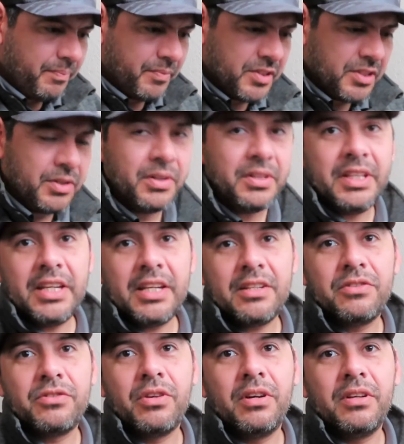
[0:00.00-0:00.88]
2 Elite
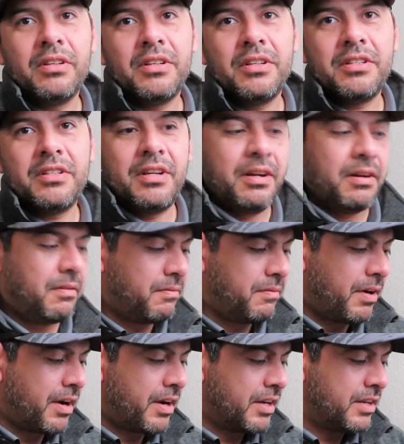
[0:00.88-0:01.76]
controllers,
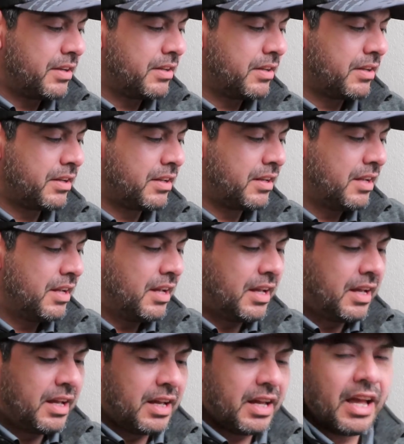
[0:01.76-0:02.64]
very good.
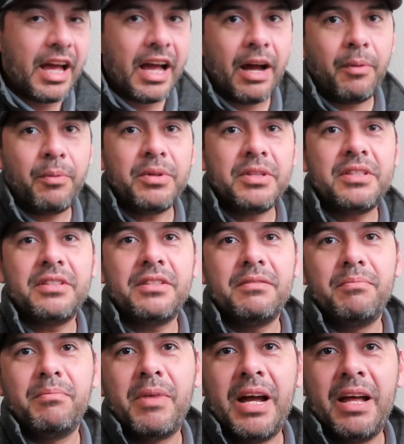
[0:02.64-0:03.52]
In
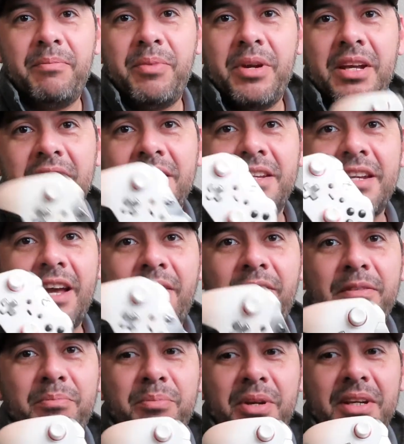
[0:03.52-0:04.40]
my opinion, I
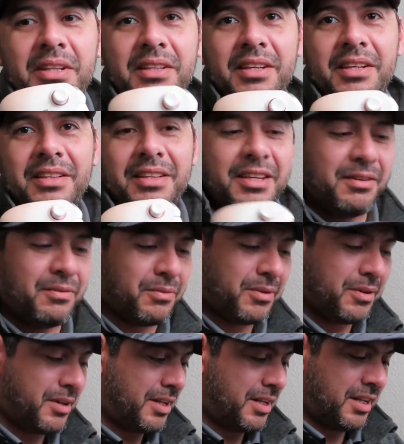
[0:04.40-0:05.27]
would pick the Elite
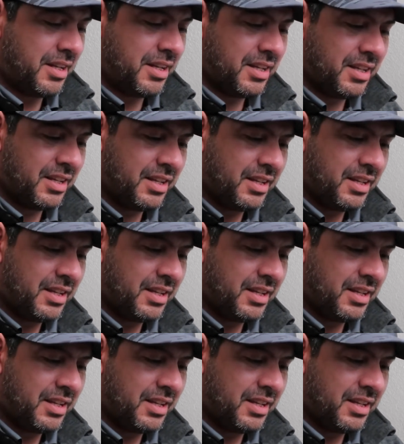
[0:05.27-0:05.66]
1